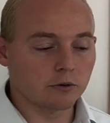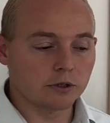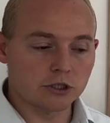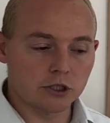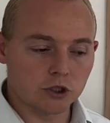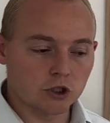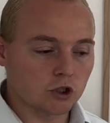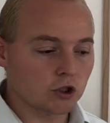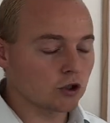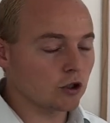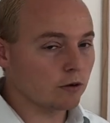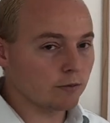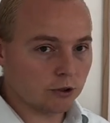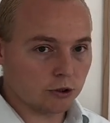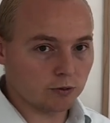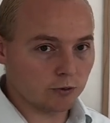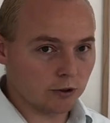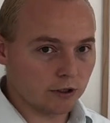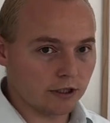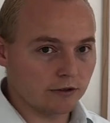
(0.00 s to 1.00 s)
which is so
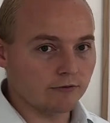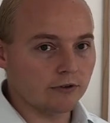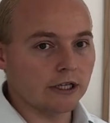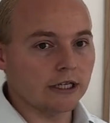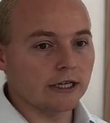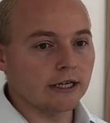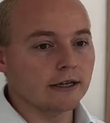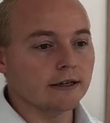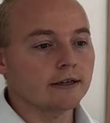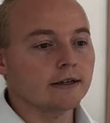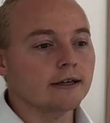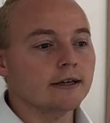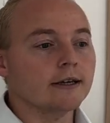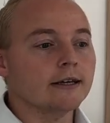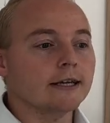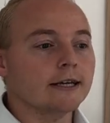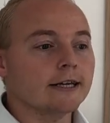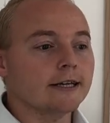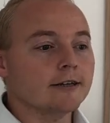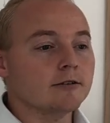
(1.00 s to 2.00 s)
much more convenient,
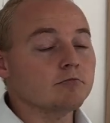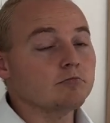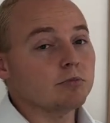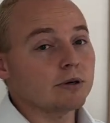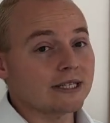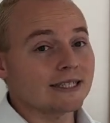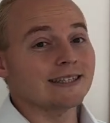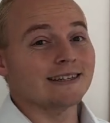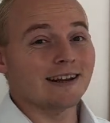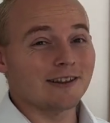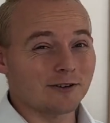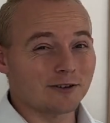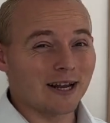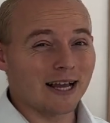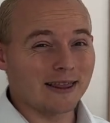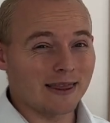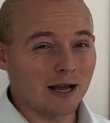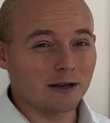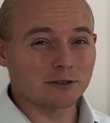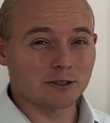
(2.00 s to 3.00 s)
but it's another
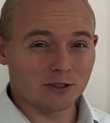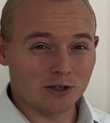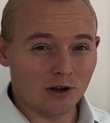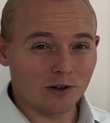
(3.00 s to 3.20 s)
$9,000.